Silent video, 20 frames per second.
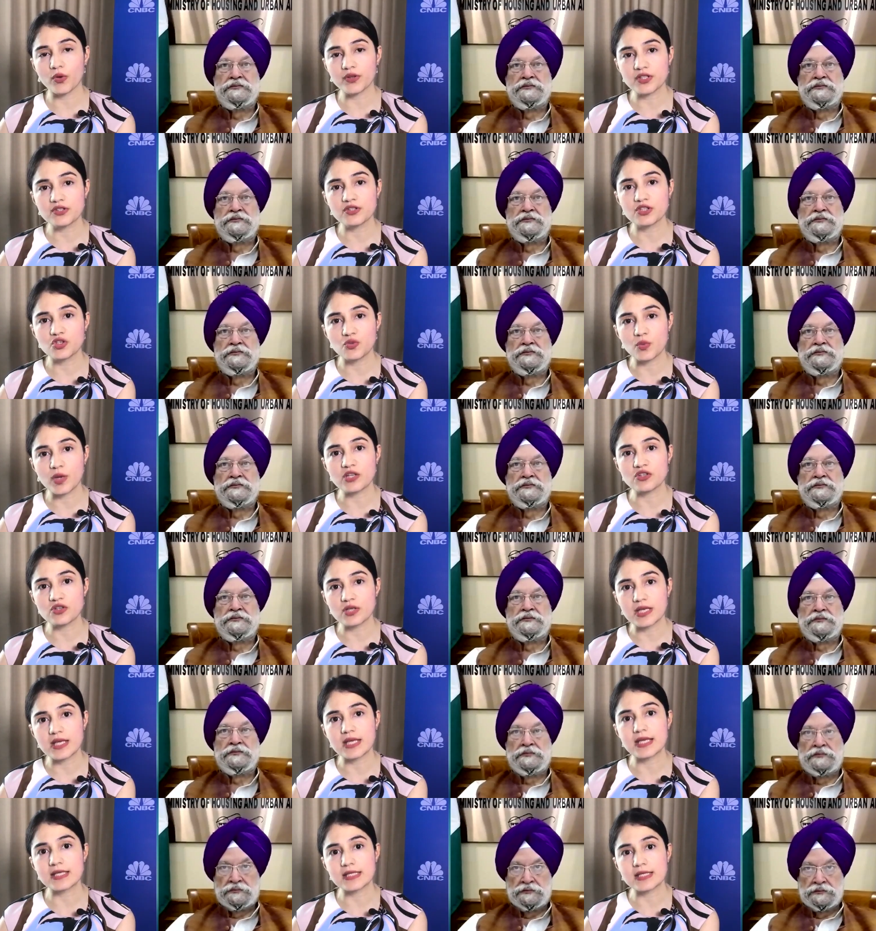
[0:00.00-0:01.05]
Speaker 1: what the
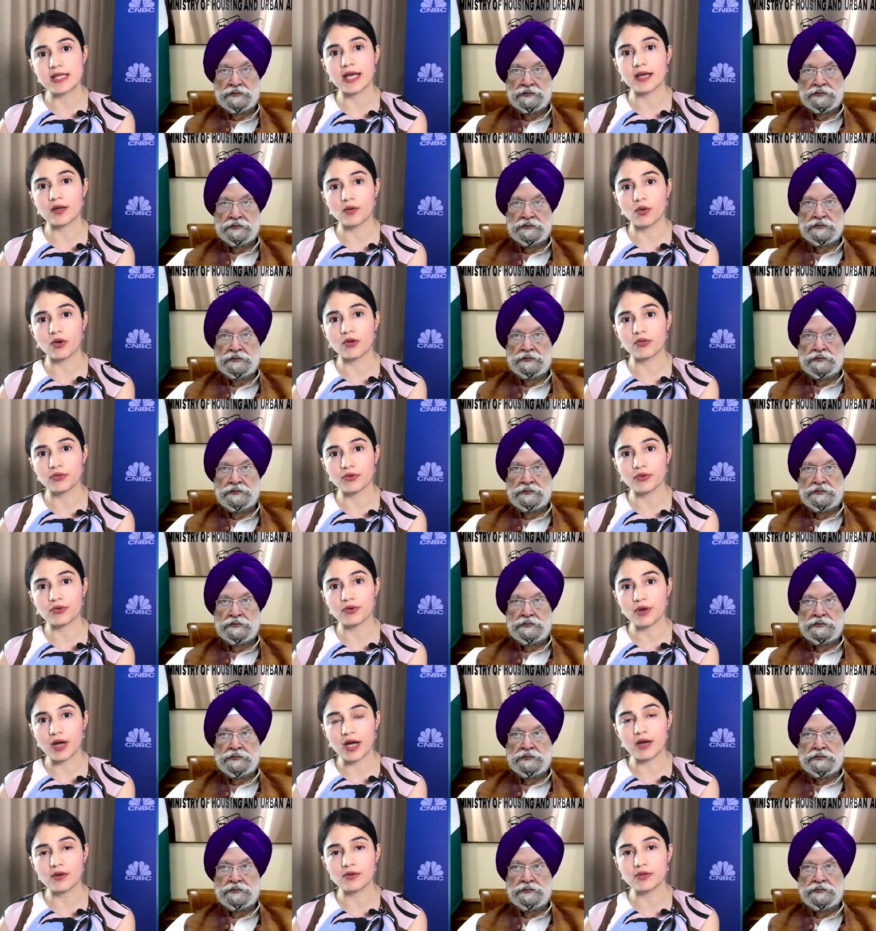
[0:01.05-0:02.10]
situation is like on the
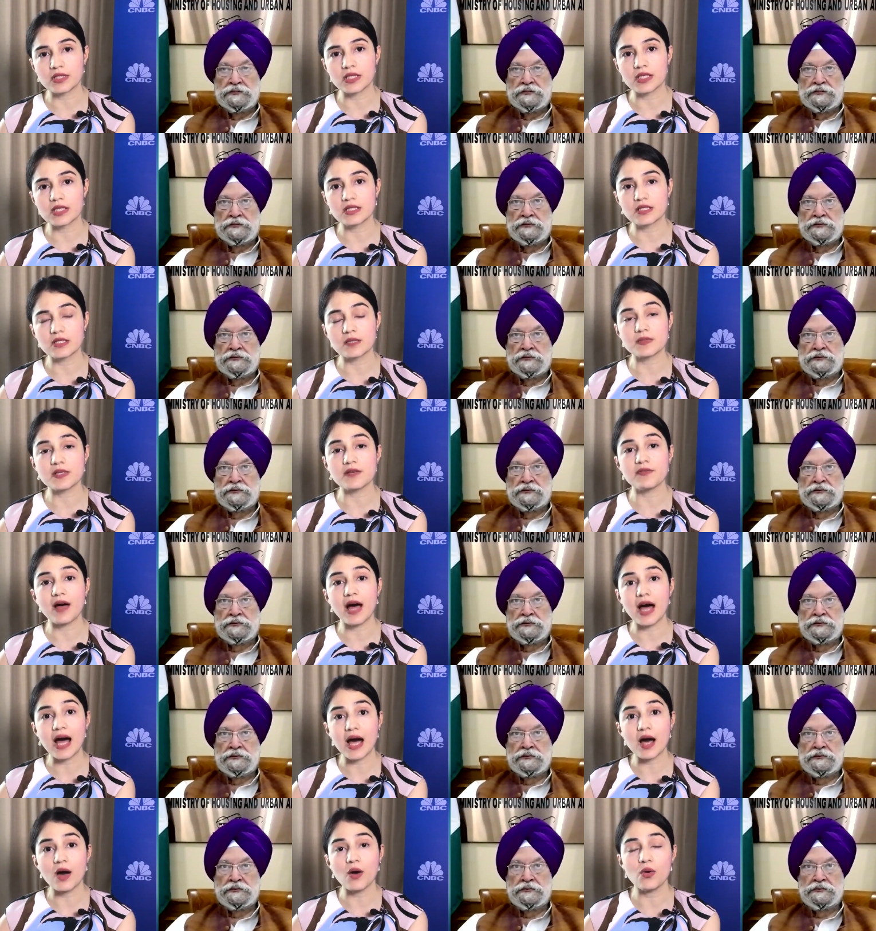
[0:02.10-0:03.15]
ground, in terms of
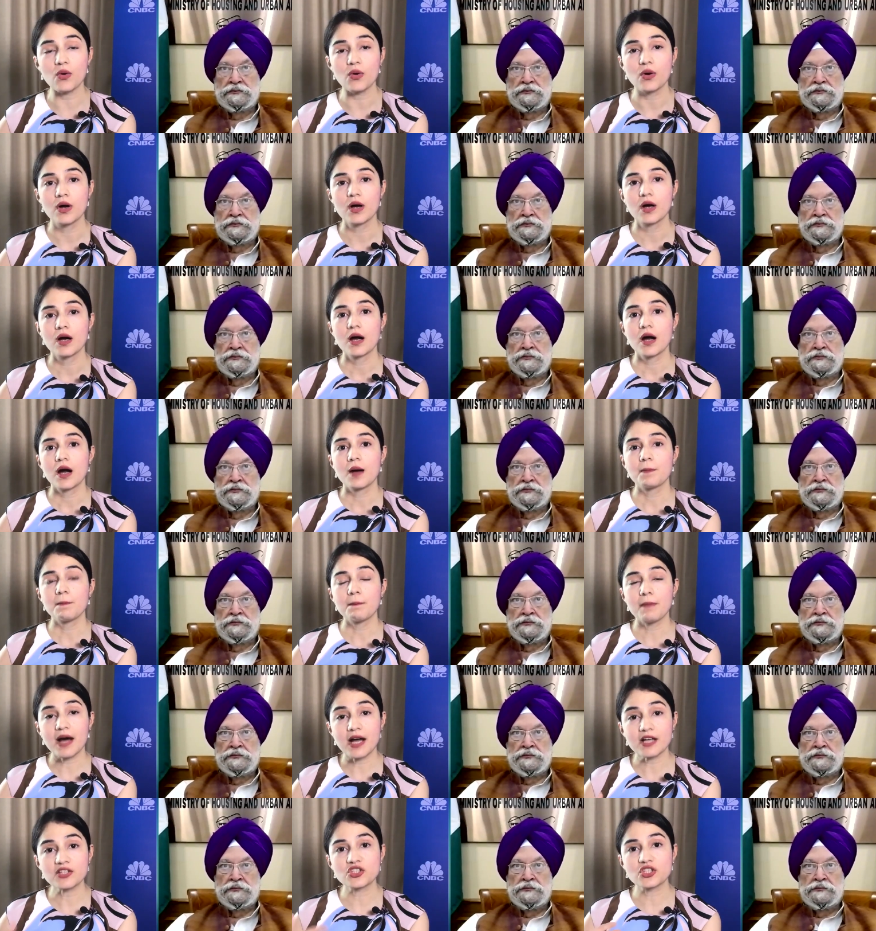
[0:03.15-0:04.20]
how
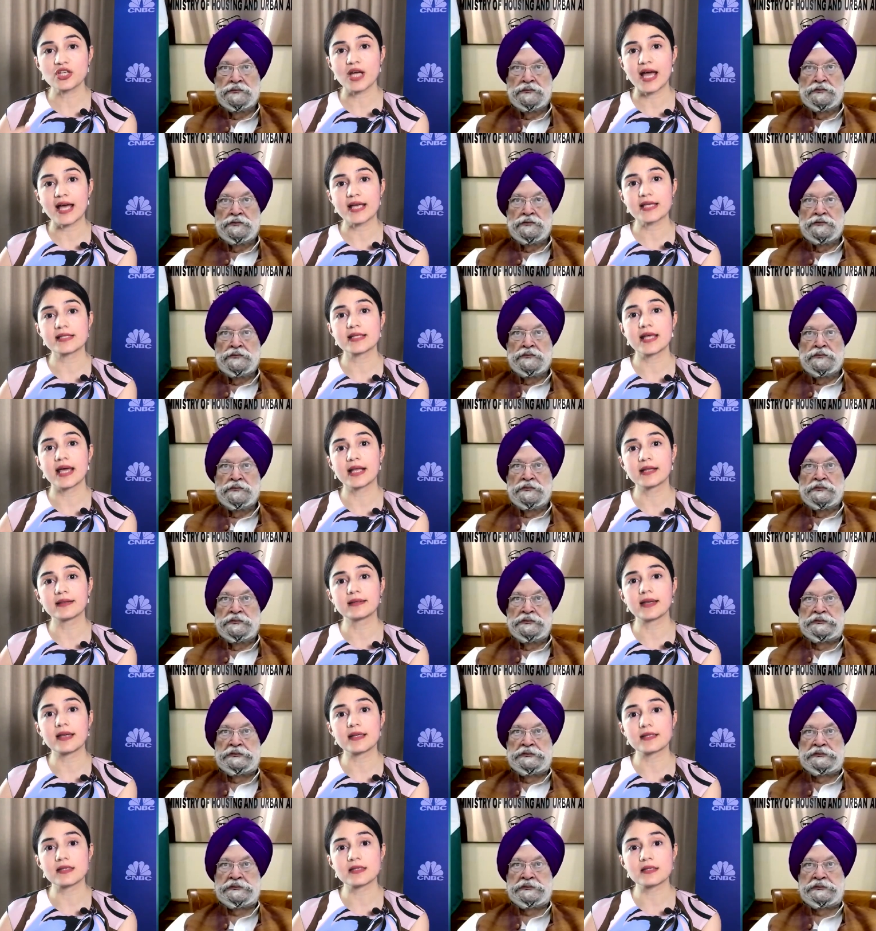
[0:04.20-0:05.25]
much has the
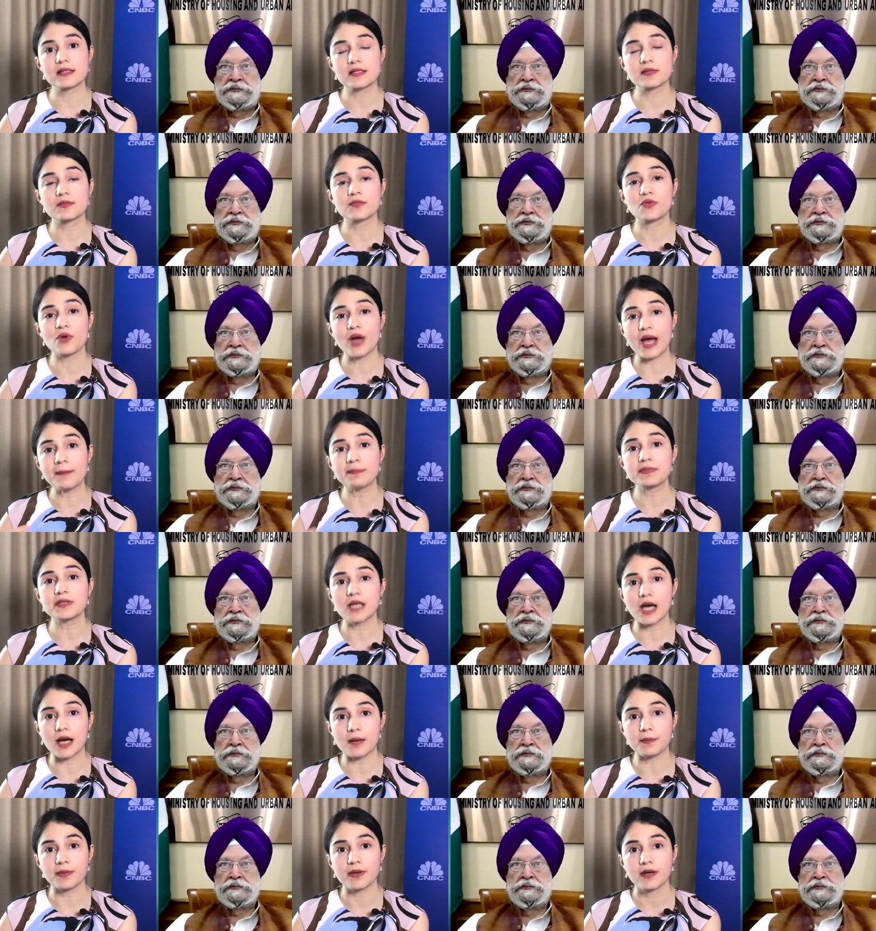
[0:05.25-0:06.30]
healthcare system
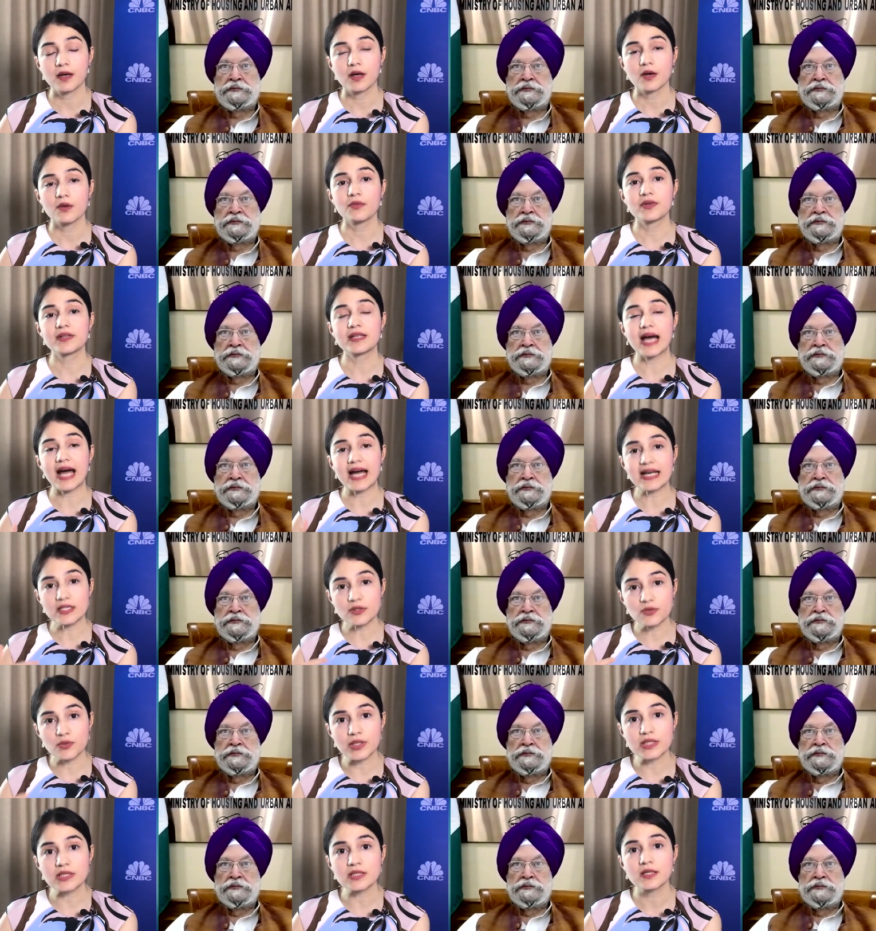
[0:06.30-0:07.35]
ramped up with
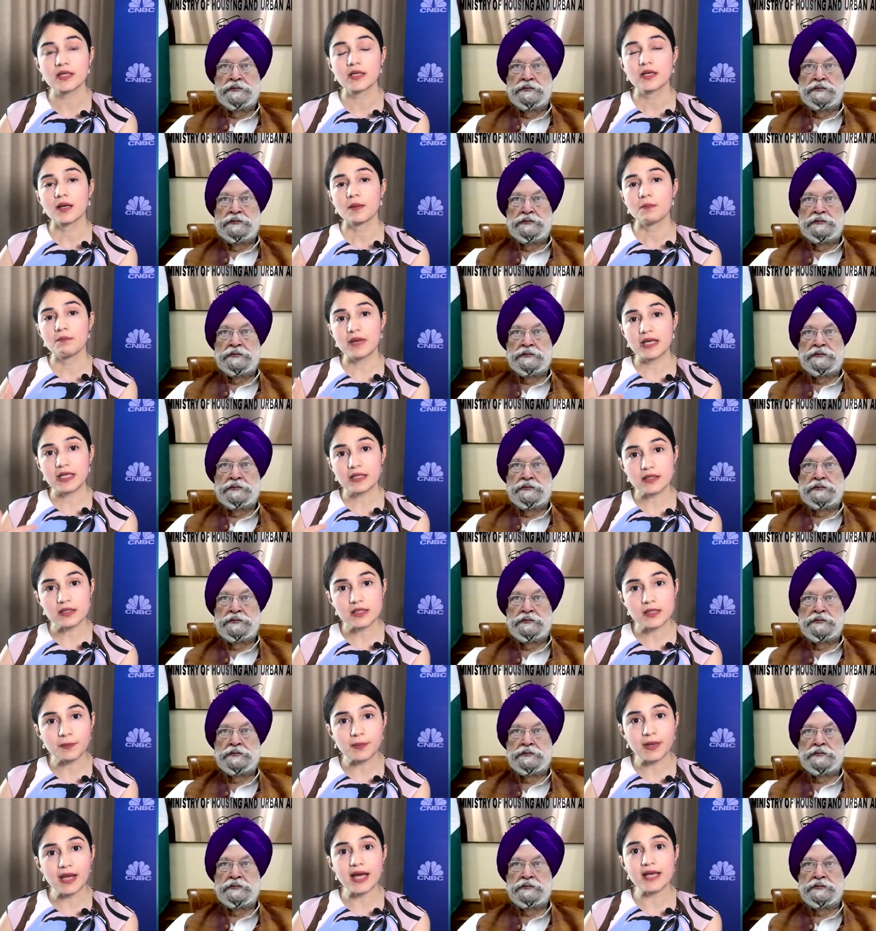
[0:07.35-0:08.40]
adequate medical
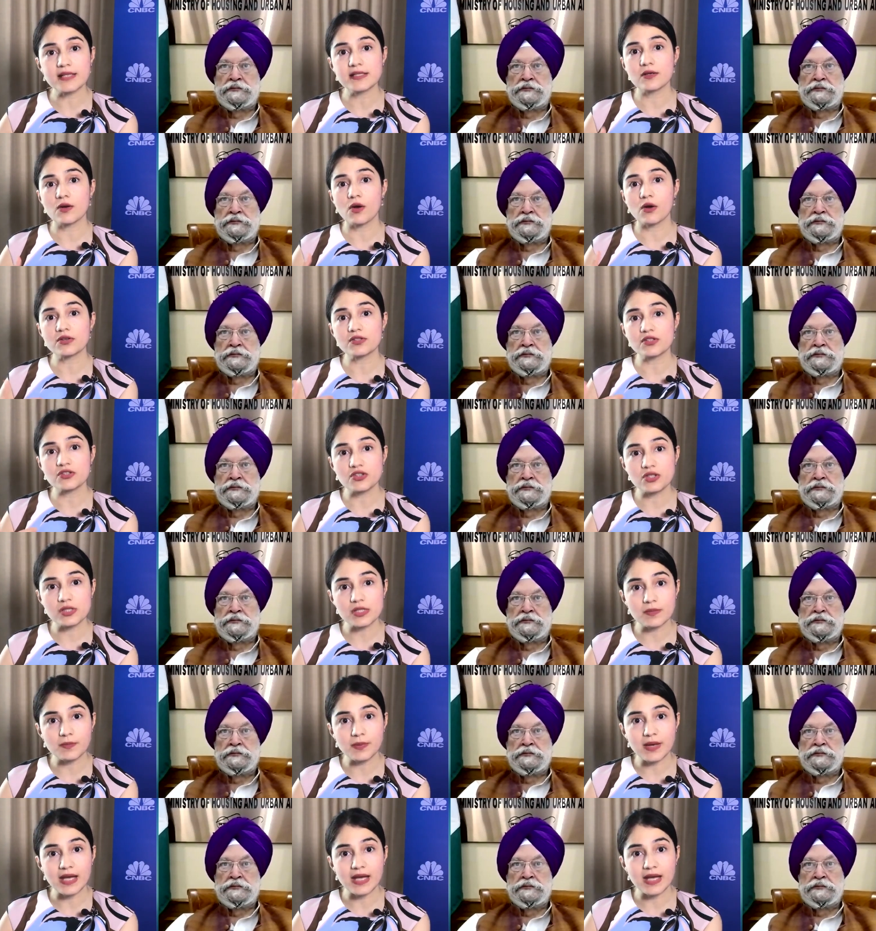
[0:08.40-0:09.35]
supplies and oxygen